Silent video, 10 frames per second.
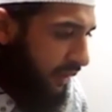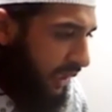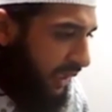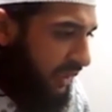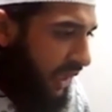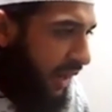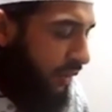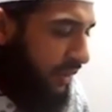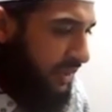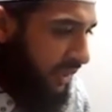In
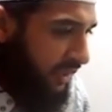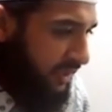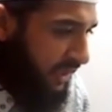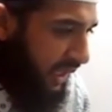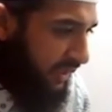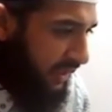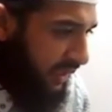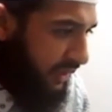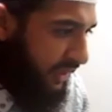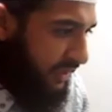our zakat
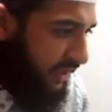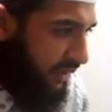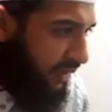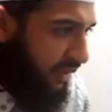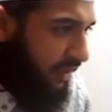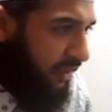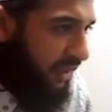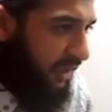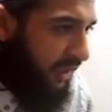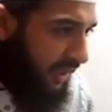calculator,
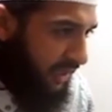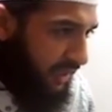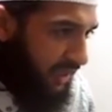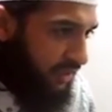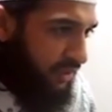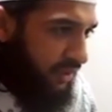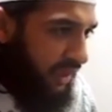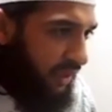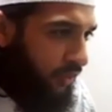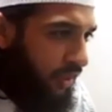
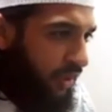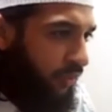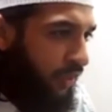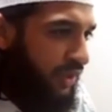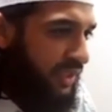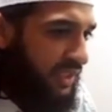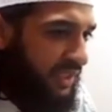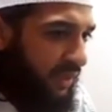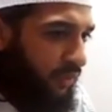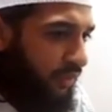what does it
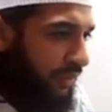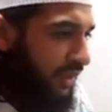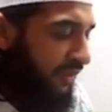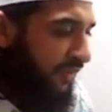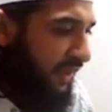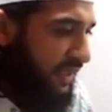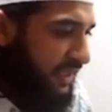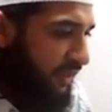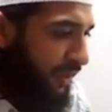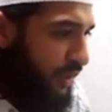say? The figures,
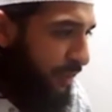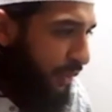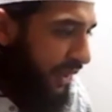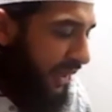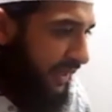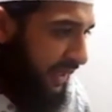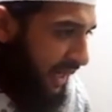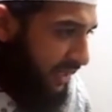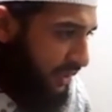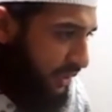when you put it in
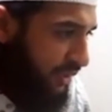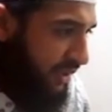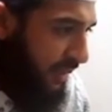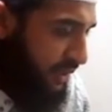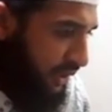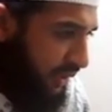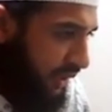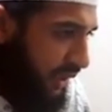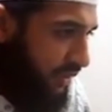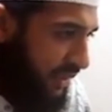cash, does it mention?
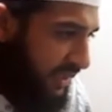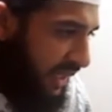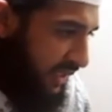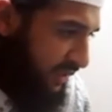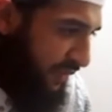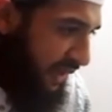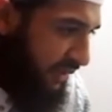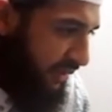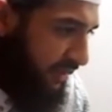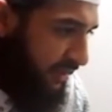Does it say it's fine?